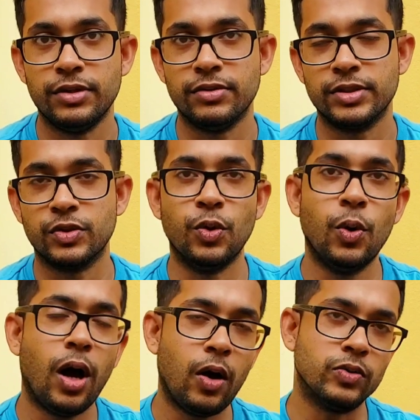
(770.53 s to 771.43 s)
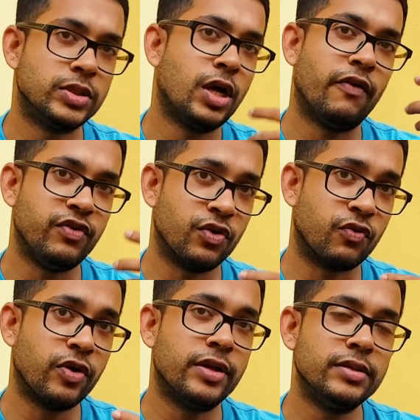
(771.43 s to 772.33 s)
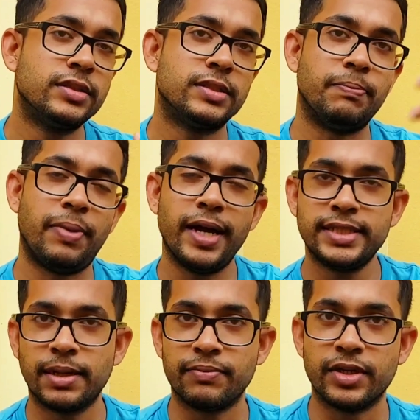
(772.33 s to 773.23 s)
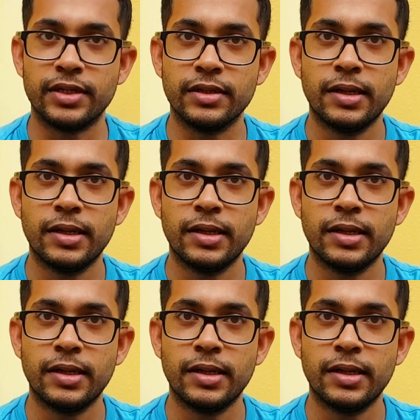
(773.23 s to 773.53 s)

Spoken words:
to go out of your grid to buy something